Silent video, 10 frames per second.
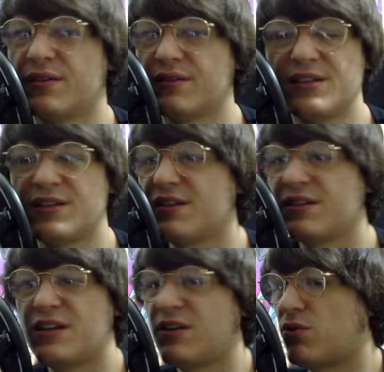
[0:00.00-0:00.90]
This
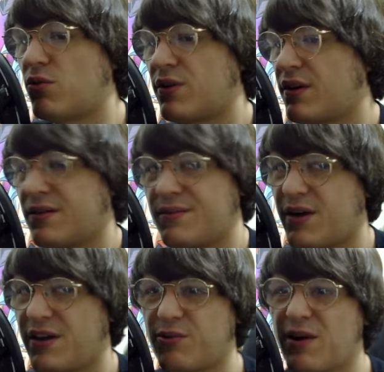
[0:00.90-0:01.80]
isn't in order,
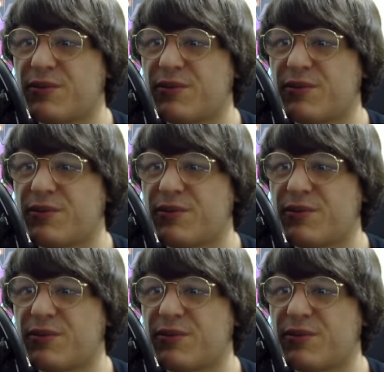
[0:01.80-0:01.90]
by the way.